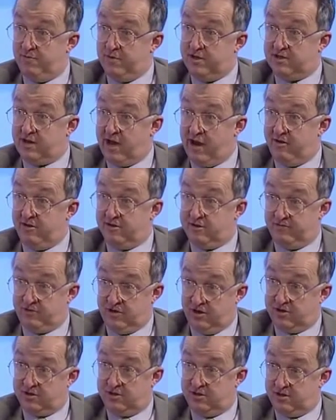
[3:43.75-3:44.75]
miscarriage of
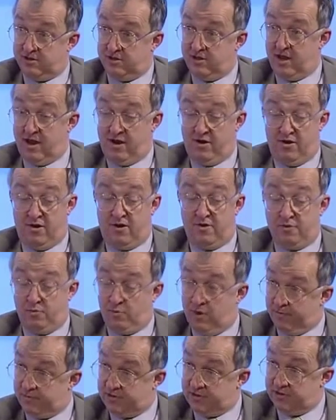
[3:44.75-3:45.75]
justice there are the
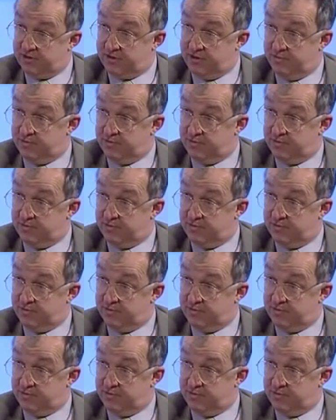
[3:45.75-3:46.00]
Websters